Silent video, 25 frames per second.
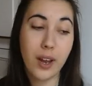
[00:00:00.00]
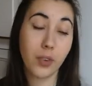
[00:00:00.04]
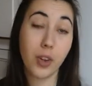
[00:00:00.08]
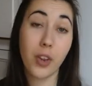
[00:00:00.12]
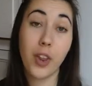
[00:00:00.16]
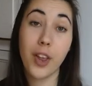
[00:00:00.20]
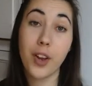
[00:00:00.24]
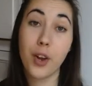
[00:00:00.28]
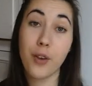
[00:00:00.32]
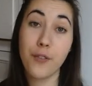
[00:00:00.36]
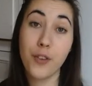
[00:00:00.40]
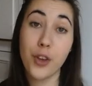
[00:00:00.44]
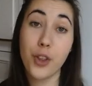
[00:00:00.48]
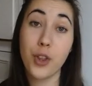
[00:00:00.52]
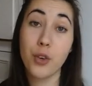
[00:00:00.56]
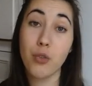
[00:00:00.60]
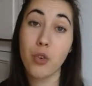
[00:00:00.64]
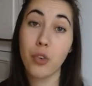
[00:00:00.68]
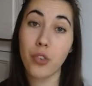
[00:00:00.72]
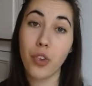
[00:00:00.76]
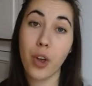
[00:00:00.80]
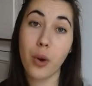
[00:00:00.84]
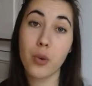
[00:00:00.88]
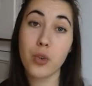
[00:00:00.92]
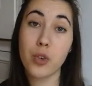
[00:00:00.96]
They'll give you the
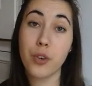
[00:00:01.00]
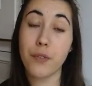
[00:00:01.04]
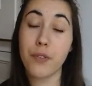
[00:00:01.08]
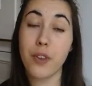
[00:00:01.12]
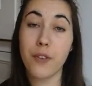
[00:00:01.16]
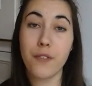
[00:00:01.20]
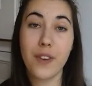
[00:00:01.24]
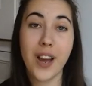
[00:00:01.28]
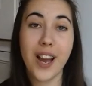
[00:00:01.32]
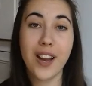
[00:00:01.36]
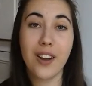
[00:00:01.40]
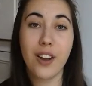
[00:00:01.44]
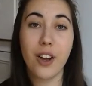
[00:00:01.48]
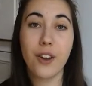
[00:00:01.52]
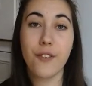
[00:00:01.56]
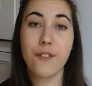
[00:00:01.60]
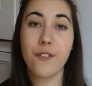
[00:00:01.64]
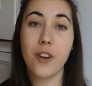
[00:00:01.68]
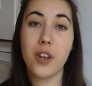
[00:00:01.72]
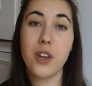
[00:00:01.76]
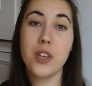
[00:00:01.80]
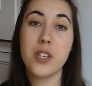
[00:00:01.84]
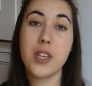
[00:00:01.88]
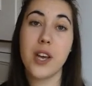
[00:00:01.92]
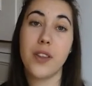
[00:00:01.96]
result of the Vanguard
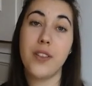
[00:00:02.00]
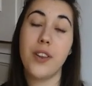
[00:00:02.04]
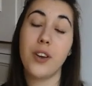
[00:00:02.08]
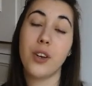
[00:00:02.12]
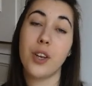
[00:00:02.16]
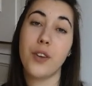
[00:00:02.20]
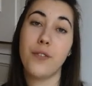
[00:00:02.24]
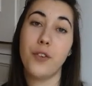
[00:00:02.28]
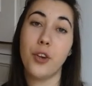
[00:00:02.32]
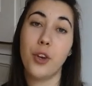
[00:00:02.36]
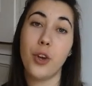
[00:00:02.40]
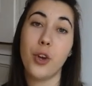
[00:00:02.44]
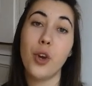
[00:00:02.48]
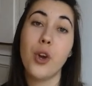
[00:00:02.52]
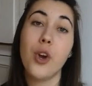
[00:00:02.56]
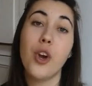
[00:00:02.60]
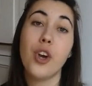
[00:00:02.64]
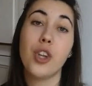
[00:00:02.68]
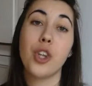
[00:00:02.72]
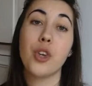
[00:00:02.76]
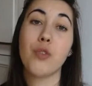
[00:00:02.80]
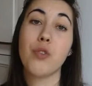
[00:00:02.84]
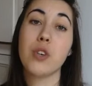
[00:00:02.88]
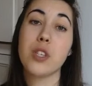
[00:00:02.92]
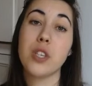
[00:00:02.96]
fund, and they'll give you
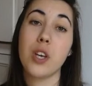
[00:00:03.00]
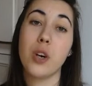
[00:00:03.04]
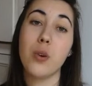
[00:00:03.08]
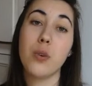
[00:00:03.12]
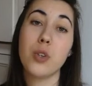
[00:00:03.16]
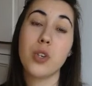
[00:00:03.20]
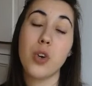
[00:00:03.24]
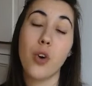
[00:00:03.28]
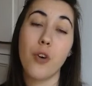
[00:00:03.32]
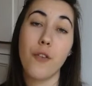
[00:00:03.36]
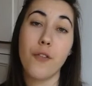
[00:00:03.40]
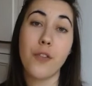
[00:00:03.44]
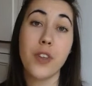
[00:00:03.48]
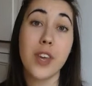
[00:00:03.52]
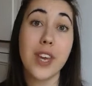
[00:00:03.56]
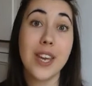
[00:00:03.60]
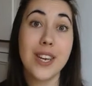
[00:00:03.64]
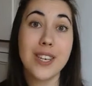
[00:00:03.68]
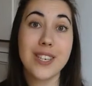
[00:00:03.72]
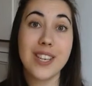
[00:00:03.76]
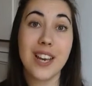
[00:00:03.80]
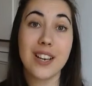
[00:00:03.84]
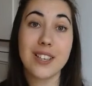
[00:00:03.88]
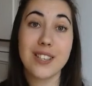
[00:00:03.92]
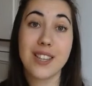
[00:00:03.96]
the result of the
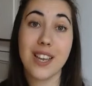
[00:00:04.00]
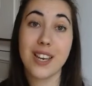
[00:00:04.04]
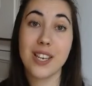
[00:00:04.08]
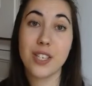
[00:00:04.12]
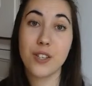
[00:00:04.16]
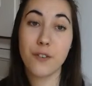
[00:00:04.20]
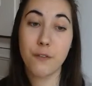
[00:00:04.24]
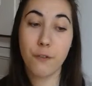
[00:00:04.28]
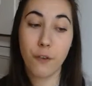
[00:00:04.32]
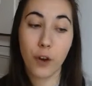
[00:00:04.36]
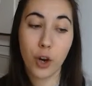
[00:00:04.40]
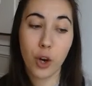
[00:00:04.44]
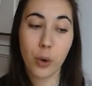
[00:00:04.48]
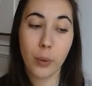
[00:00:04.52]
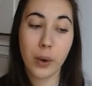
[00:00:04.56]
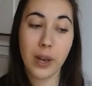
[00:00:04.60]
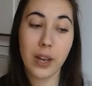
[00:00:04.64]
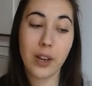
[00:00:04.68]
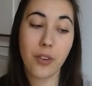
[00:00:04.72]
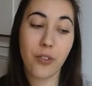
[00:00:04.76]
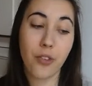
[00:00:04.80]
index that it's following,